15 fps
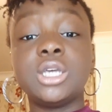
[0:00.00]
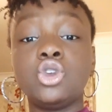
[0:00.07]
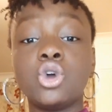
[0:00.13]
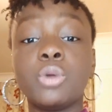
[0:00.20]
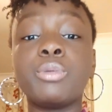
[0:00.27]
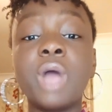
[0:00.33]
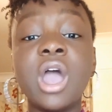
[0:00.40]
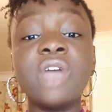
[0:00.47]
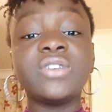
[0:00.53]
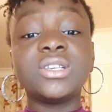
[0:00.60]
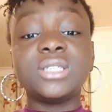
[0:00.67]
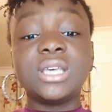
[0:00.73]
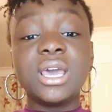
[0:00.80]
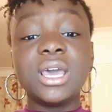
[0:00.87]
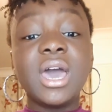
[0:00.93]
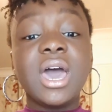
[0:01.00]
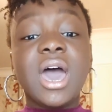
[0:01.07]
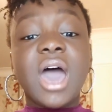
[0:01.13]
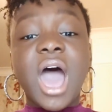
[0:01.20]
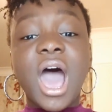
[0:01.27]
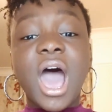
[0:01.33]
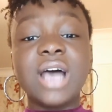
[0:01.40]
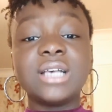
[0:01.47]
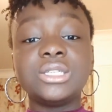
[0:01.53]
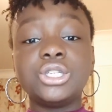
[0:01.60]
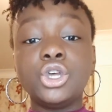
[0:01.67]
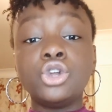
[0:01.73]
your privacy, as